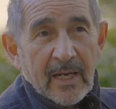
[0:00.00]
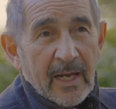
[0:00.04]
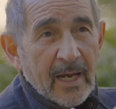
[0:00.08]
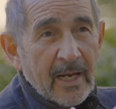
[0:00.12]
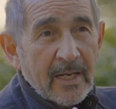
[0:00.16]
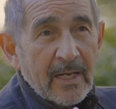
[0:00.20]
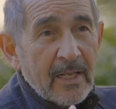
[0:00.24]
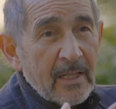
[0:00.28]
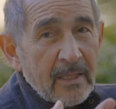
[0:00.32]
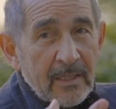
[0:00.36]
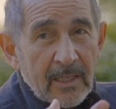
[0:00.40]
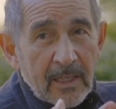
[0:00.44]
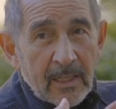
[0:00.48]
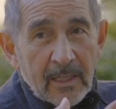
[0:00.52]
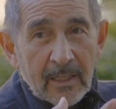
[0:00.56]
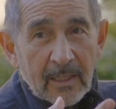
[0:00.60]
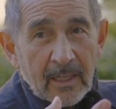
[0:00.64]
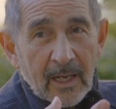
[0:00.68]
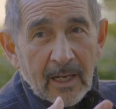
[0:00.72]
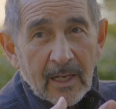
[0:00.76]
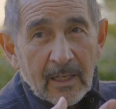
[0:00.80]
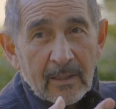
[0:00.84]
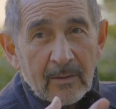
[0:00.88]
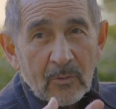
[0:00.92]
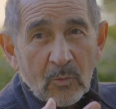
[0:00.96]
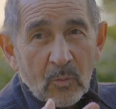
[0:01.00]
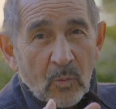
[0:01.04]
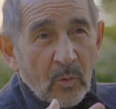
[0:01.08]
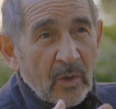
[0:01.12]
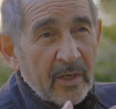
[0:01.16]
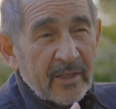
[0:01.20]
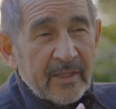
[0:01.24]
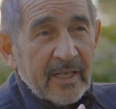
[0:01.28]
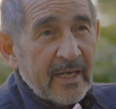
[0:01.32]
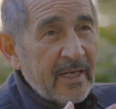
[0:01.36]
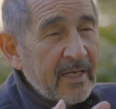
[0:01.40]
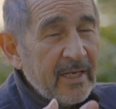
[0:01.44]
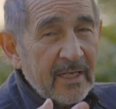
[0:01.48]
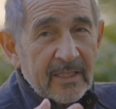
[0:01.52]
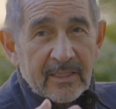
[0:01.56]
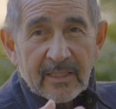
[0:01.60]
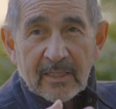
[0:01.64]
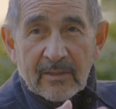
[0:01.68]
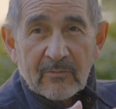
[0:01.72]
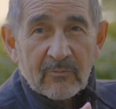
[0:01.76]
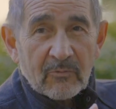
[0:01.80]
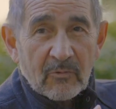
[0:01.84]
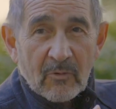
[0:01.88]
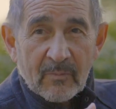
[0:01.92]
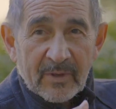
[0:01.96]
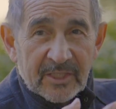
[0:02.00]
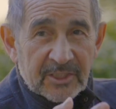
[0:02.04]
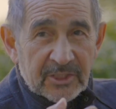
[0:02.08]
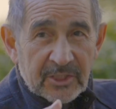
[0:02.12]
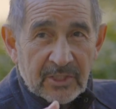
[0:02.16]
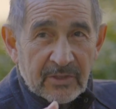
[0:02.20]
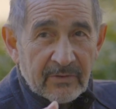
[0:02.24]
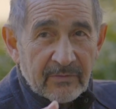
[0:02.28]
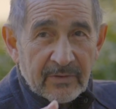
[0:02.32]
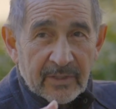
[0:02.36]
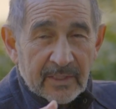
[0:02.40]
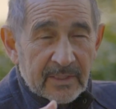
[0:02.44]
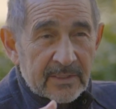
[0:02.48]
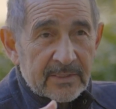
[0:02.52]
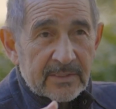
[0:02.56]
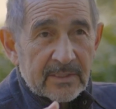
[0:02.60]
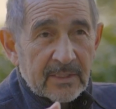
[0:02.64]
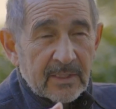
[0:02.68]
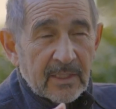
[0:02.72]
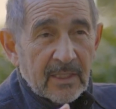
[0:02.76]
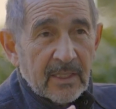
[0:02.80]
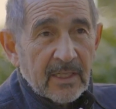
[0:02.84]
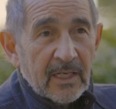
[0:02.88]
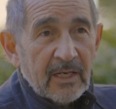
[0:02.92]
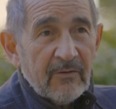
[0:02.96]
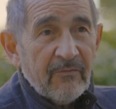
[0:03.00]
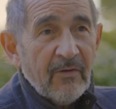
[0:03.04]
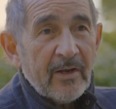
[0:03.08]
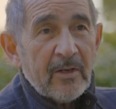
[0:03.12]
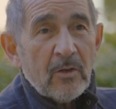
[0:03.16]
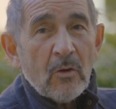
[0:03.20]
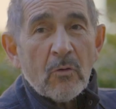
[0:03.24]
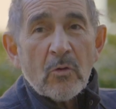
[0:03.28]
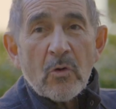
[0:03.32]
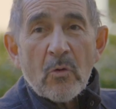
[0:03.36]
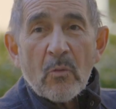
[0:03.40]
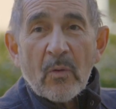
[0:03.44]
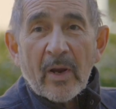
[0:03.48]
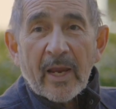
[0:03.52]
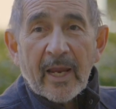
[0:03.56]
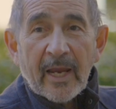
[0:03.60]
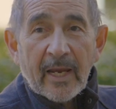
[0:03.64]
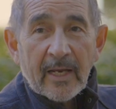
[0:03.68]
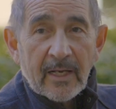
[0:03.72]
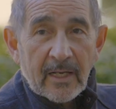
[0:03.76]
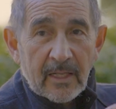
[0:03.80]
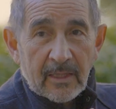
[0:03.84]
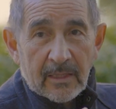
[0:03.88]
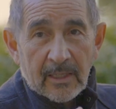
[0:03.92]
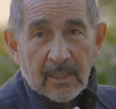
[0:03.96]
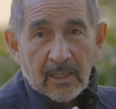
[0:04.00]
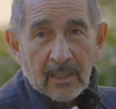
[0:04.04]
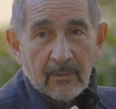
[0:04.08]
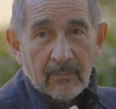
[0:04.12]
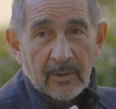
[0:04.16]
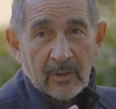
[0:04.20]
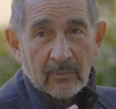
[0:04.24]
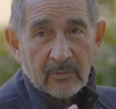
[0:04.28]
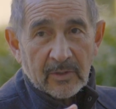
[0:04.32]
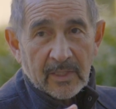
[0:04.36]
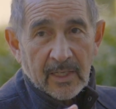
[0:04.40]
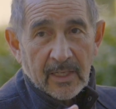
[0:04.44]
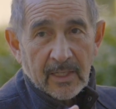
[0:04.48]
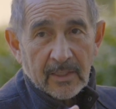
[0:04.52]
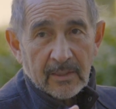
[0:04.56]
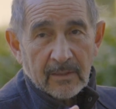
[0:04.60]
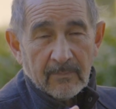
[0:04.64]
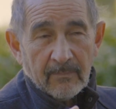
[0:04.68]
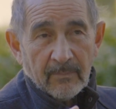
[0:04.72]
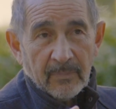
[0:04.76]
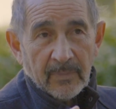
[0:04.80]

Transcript: anything where they get the raw materials. If I don't know anything about that,